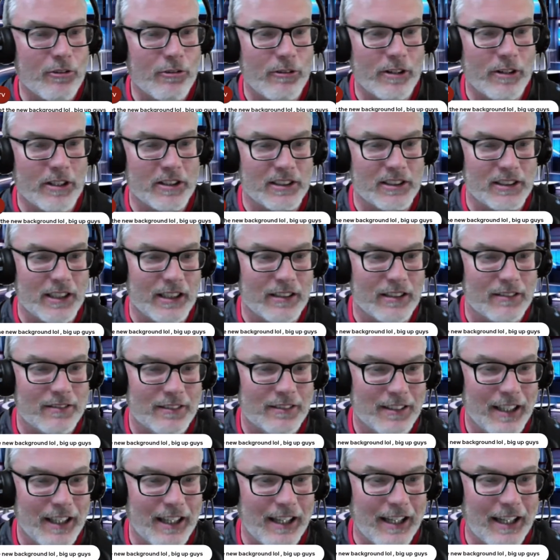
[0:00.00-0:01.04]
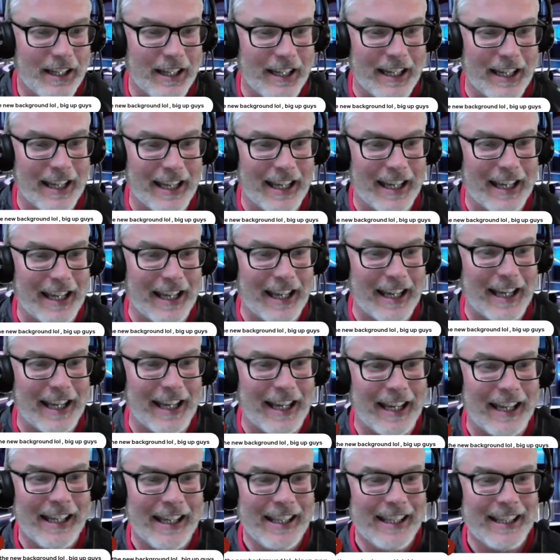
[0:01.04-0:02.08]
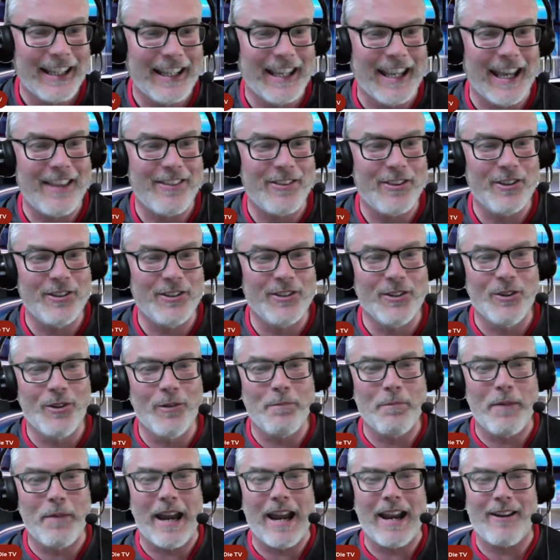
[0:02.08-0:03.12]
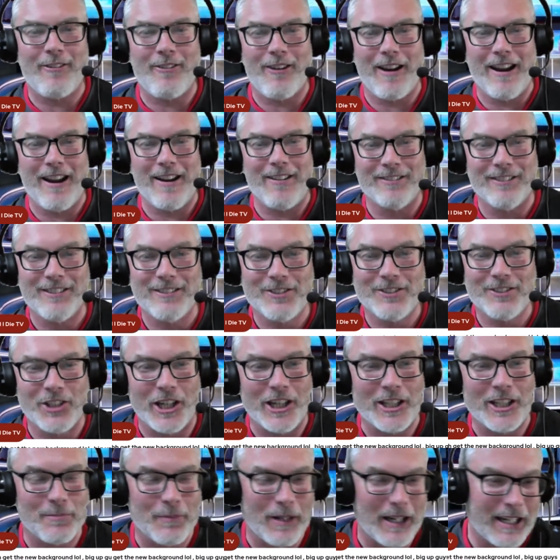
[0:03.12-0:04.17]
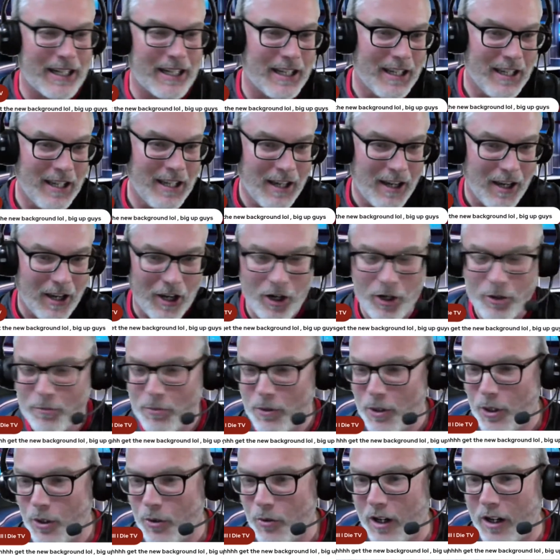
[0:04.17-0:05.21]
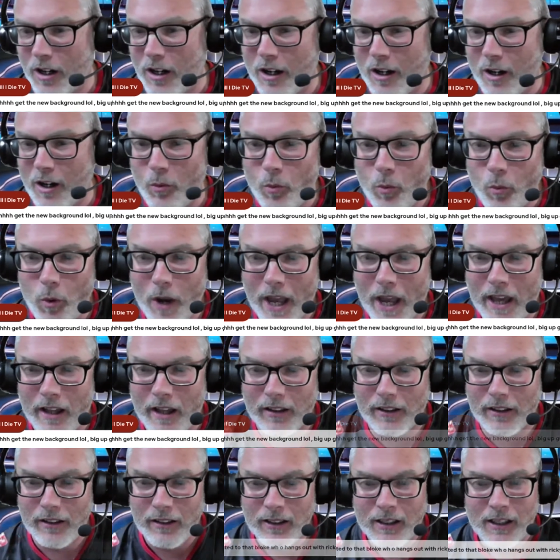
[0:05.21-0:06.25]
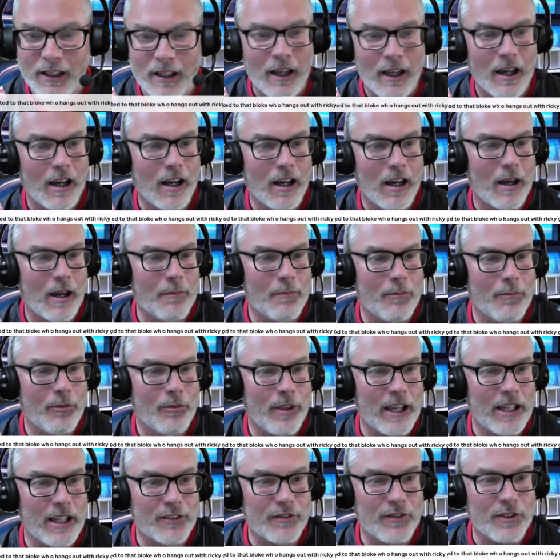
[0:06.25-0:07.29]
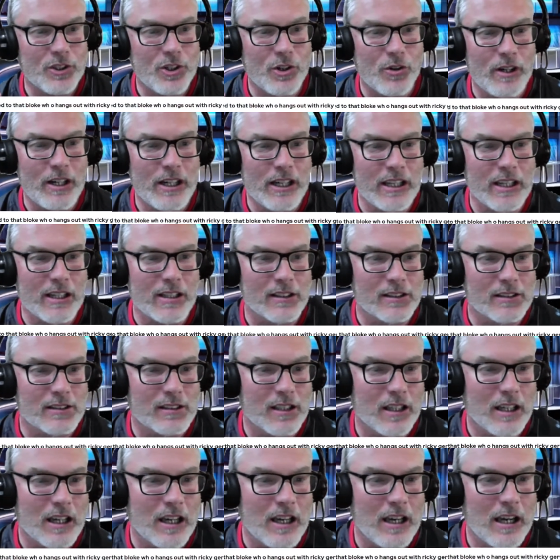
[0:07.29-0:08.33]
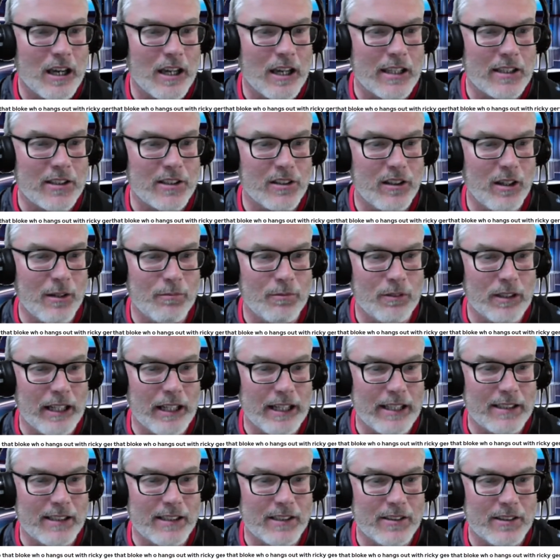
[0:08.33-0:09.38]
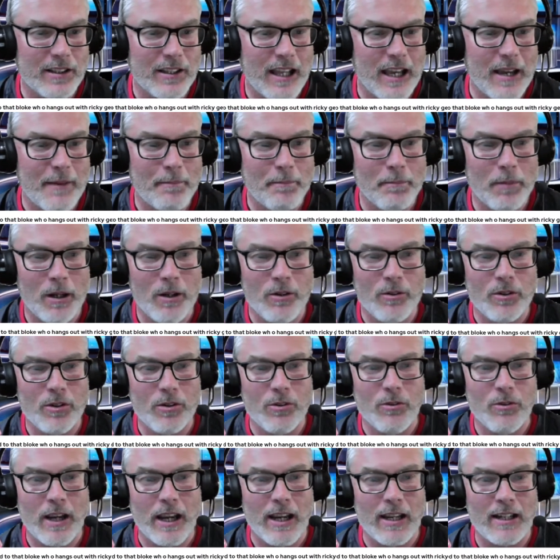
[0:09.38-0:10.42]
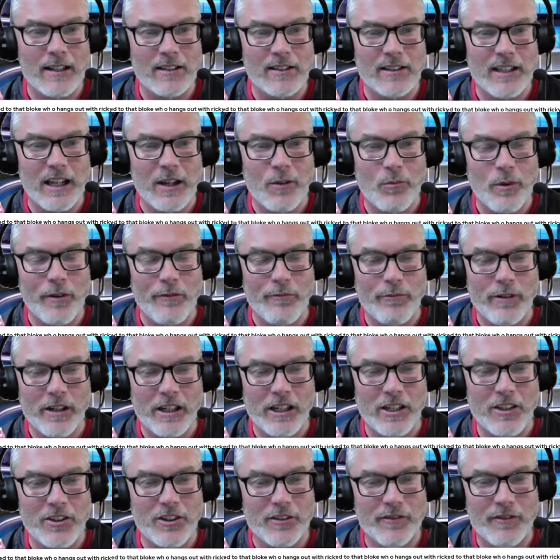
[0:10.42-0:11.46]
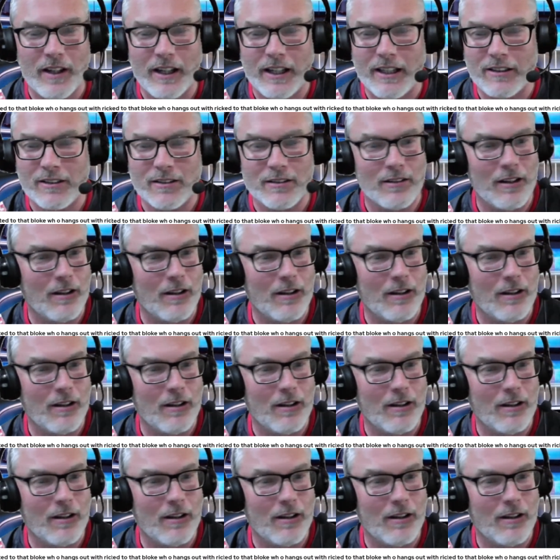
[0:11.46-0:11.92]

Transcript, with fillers: Chris is in. Get the new background. Cheers, mate. Hope you are well. Um, thanks for joining us. Uh, is Klopp related to that bloke who hangs out with Ricky Gervais?